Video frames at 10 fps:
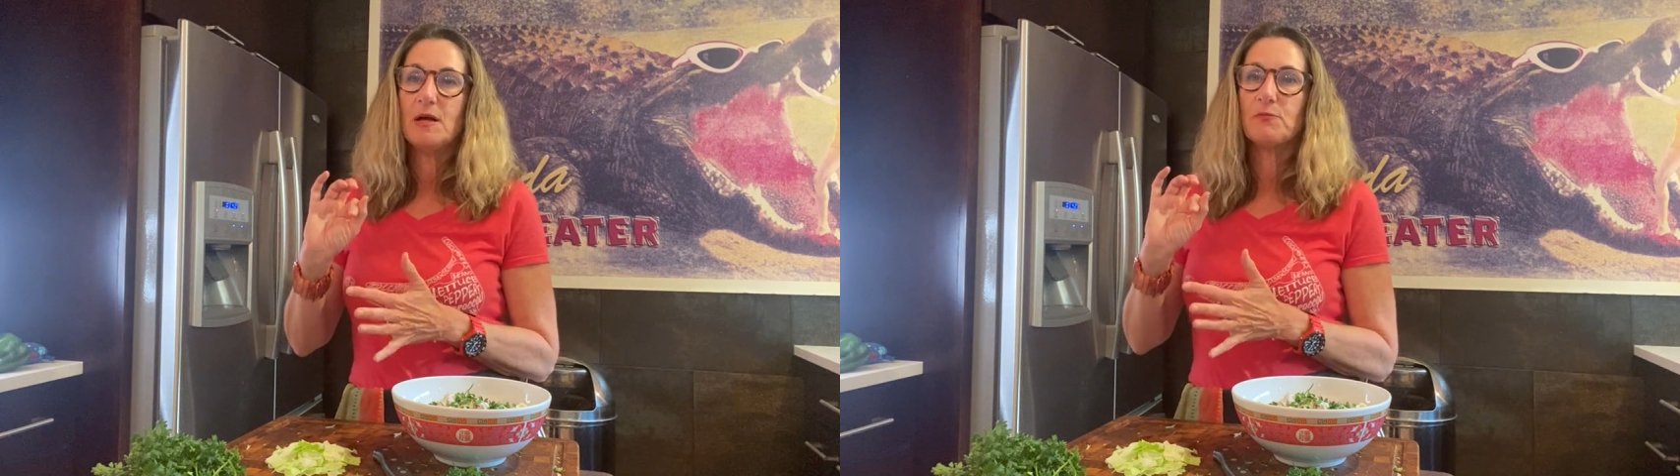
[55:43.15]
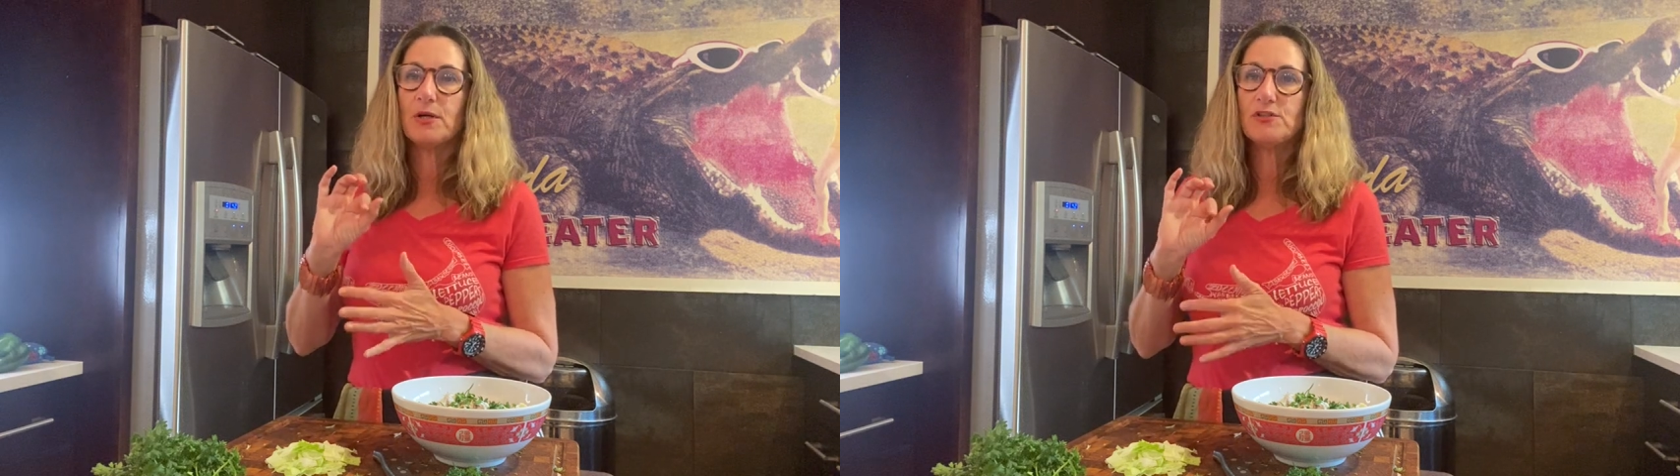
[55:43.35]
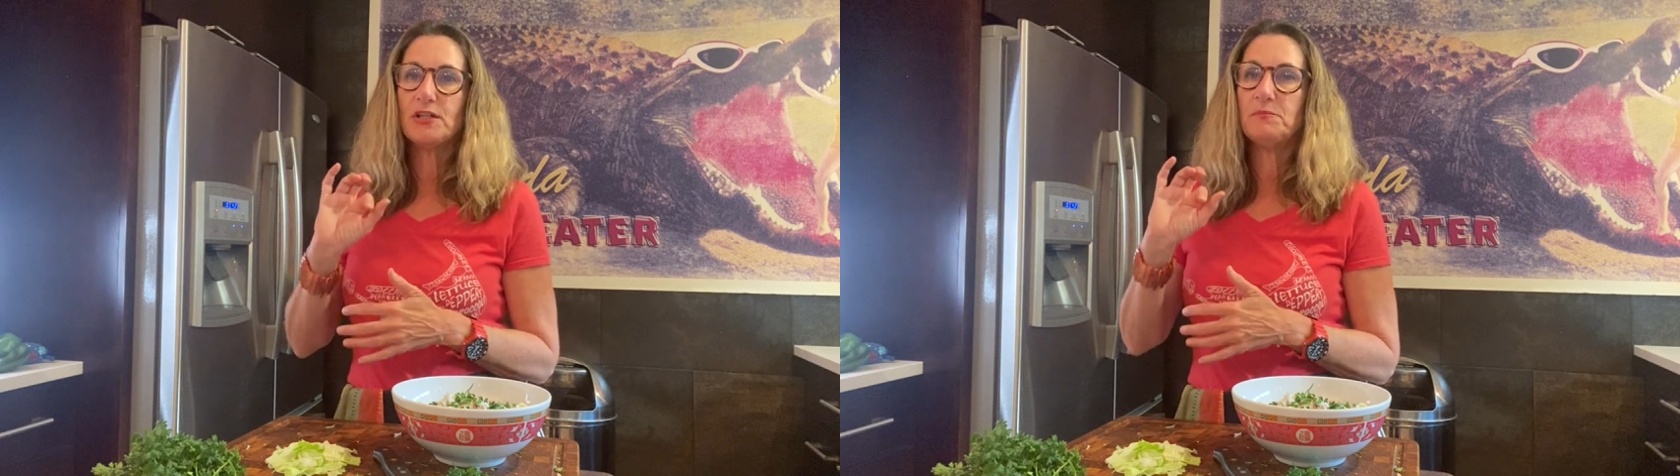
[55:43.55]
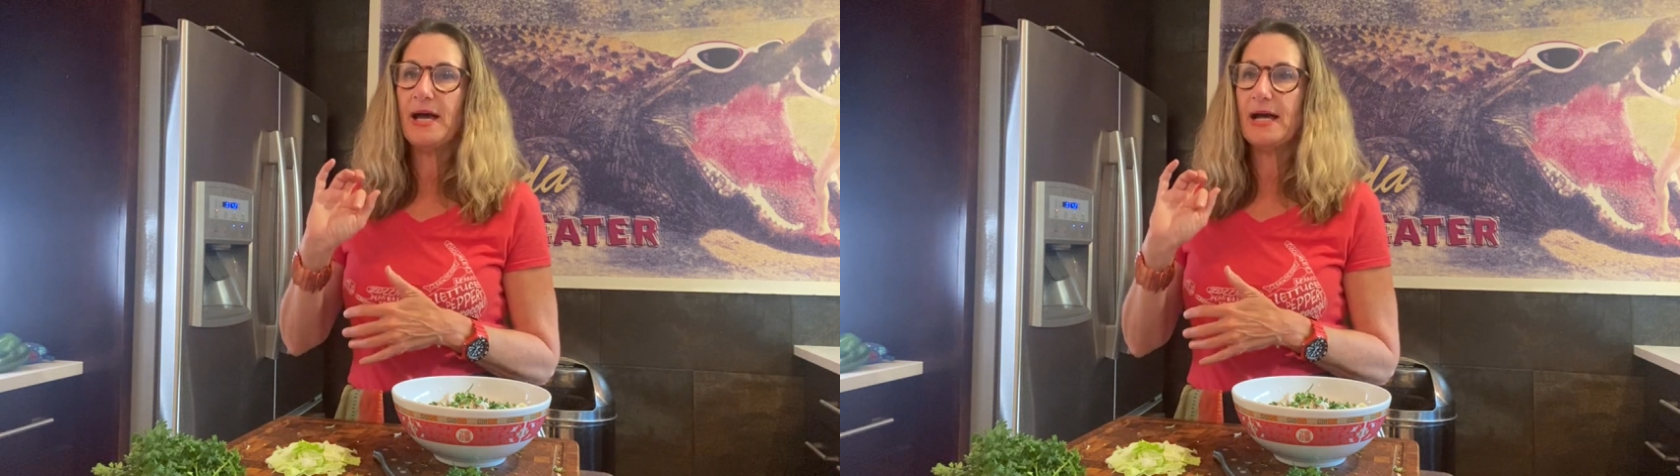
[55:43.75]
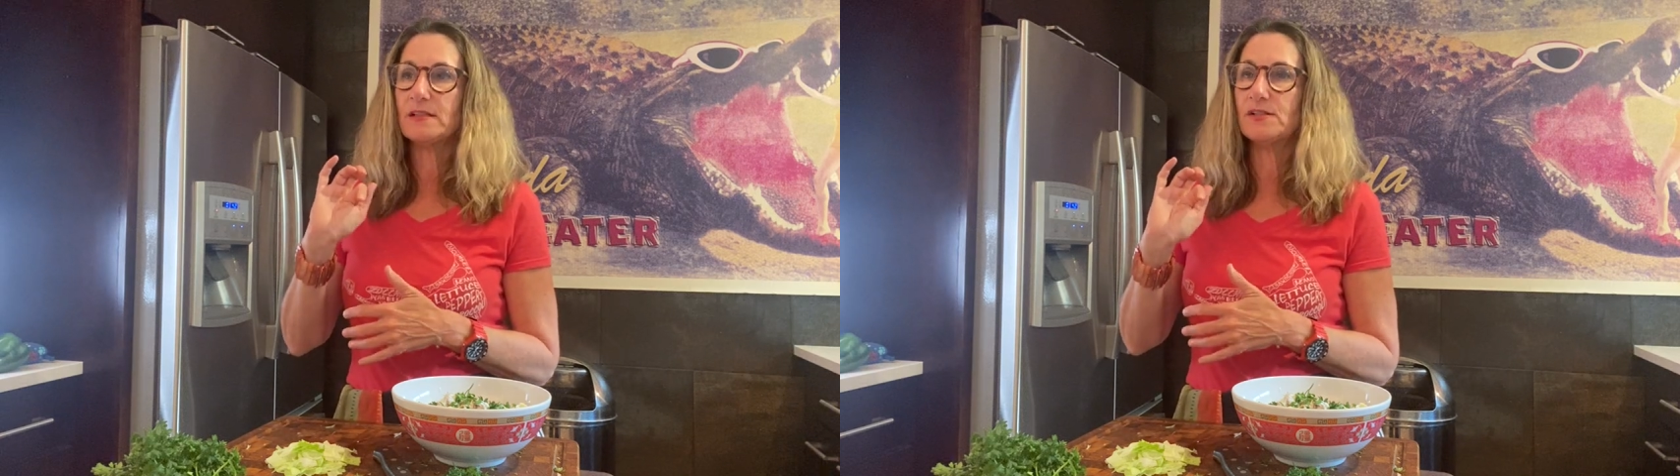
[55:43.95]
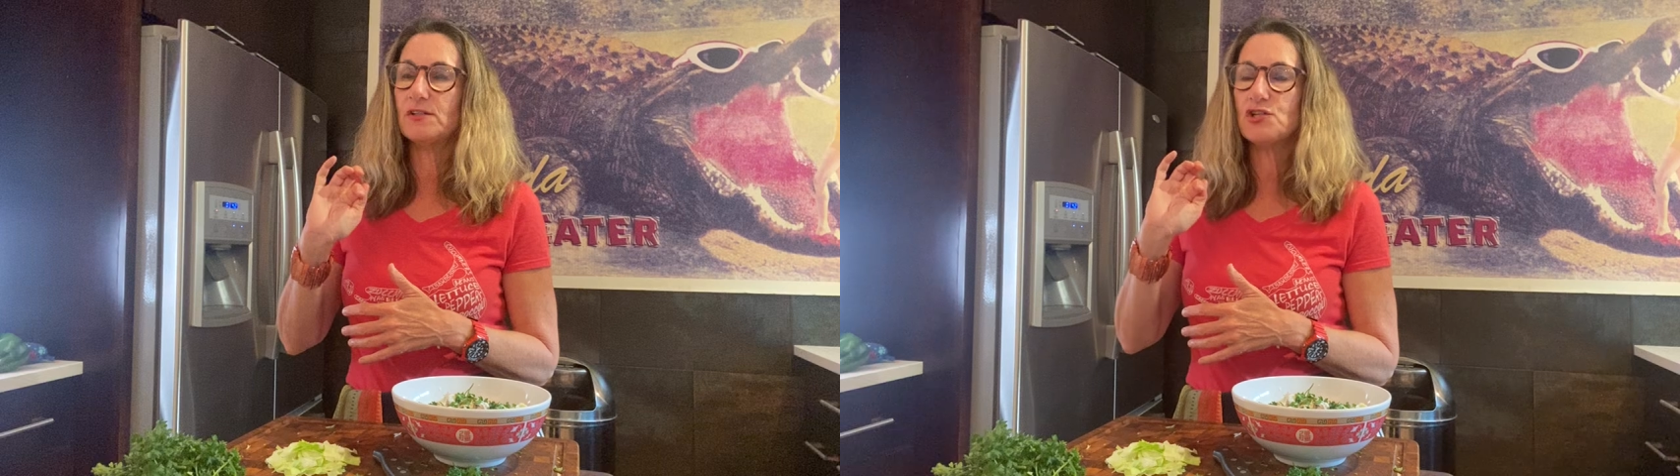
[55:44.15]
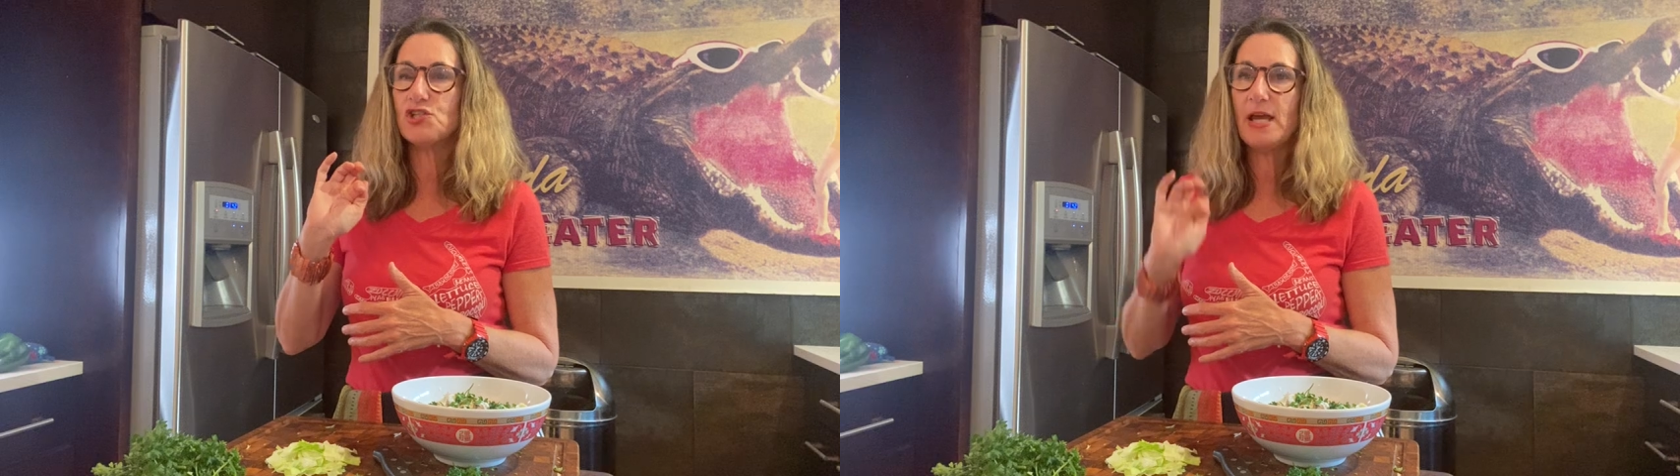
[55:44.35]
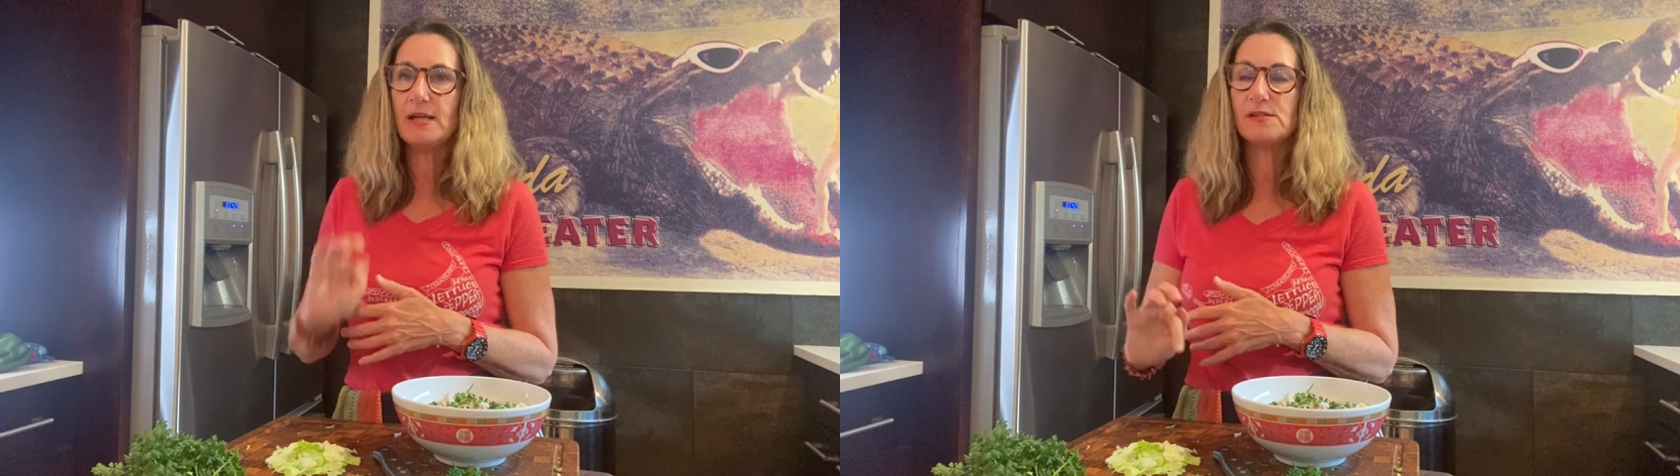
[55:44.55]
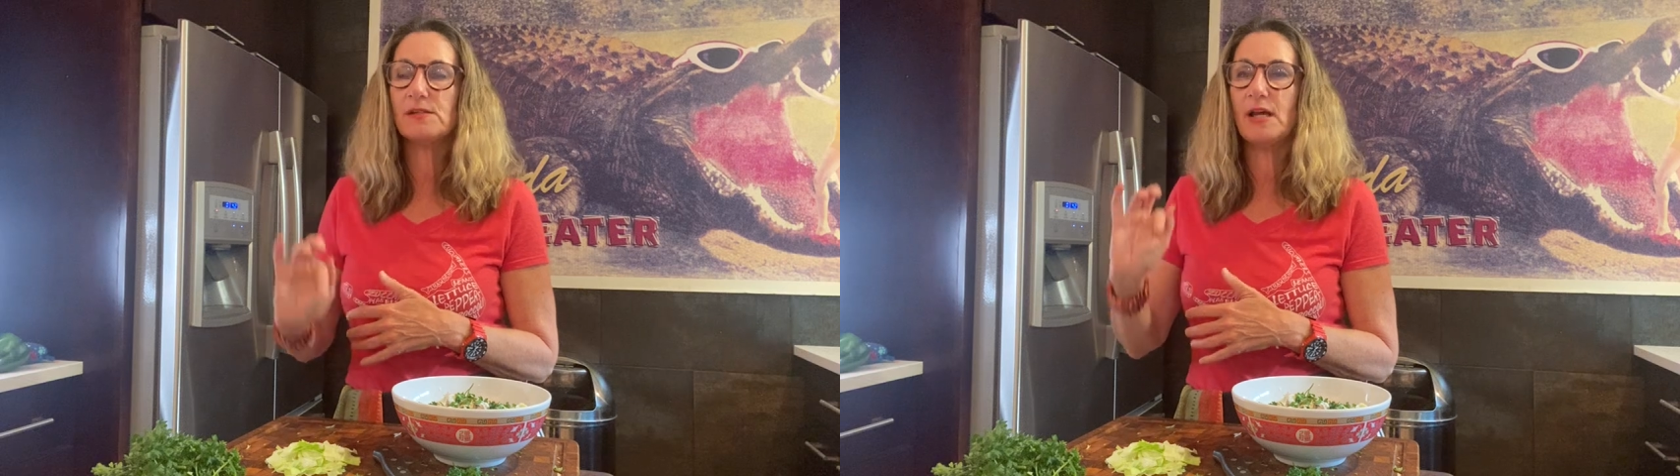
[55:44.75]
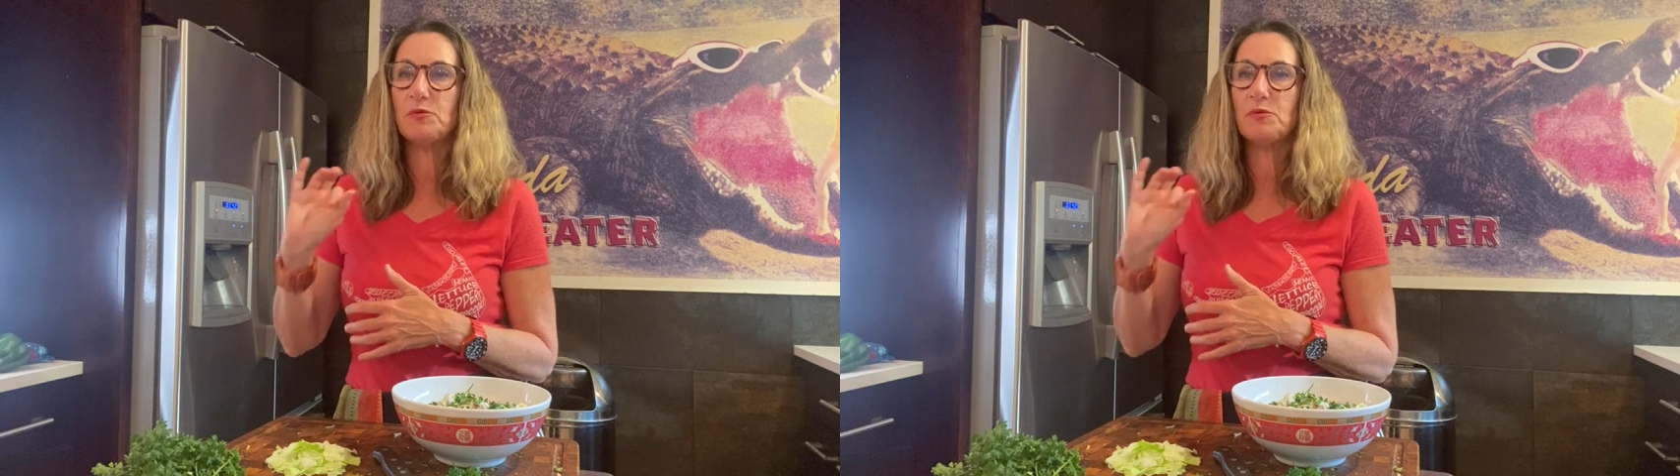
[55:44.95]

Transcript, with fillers: protein packed shakes